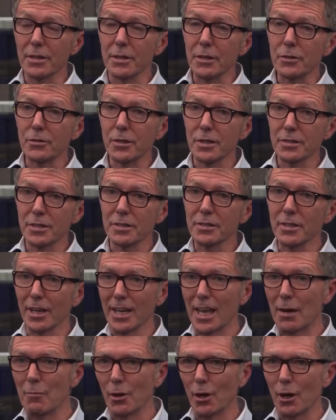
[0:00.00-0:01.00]
an interesting
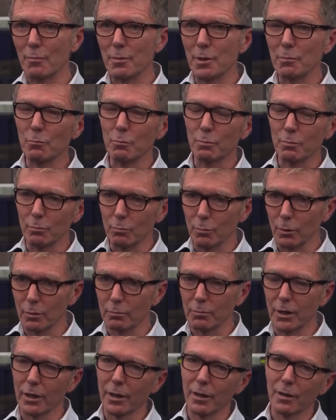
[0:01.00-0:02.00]
dilemma. I've been
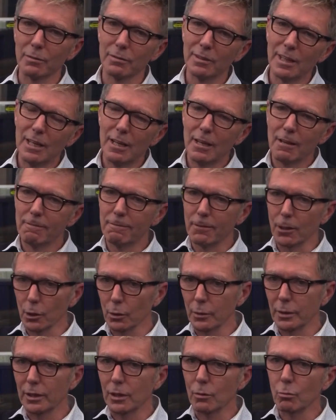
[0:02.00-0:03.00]

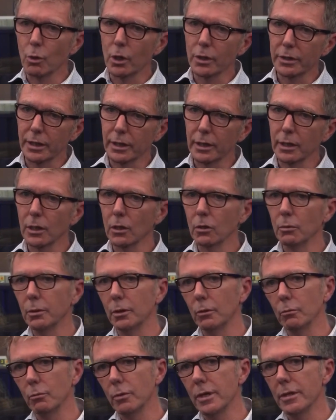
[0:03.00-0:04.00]
following and working a little
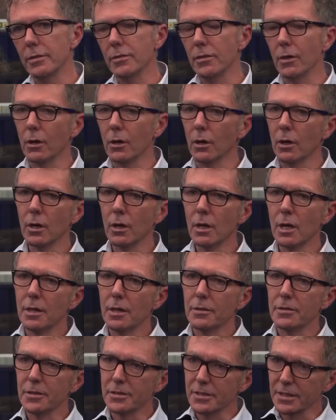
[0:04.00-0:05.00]
bit with the
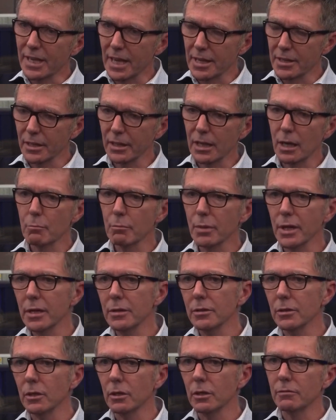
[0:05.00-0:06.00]
Together
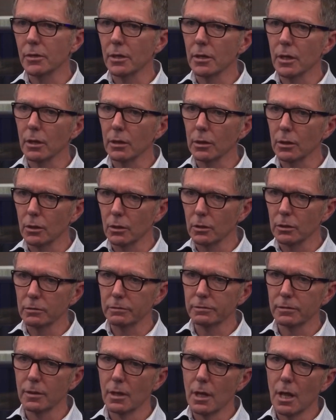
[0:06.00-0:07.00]
campaign that have done a lot
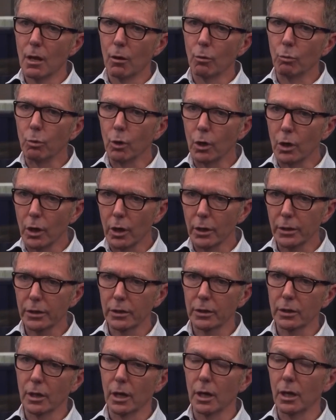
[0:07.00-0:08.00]
of
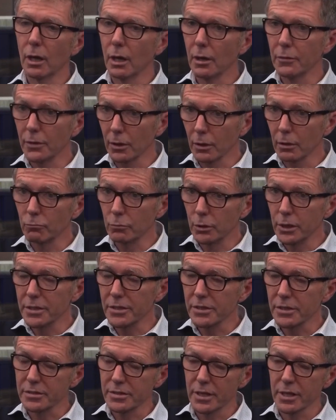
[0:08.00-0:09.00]
work, really
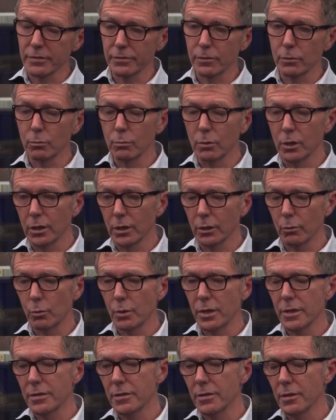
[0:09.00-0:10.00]
successful work
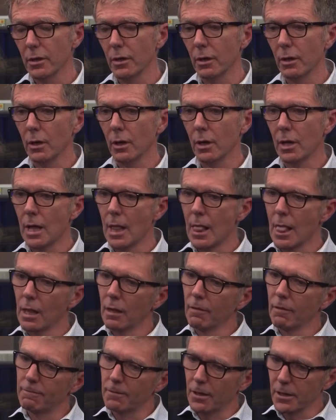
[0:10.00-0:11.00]
with
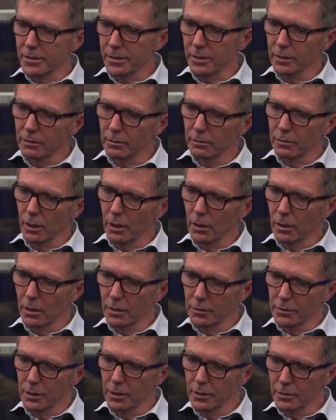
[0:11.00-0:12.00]
fighting
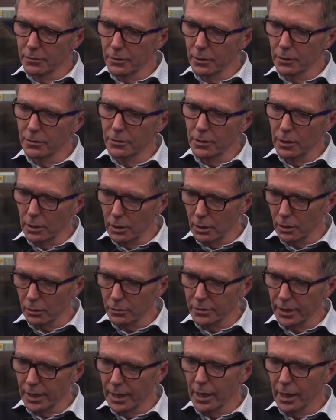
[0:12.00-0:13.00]
the
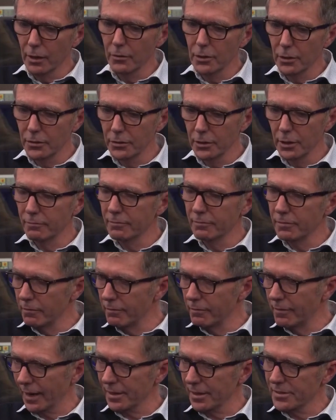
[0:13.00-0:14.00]
lockdown and the
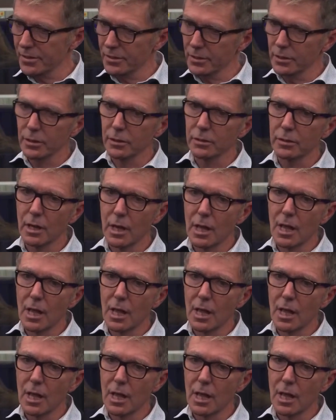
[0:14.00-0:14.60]
vaccine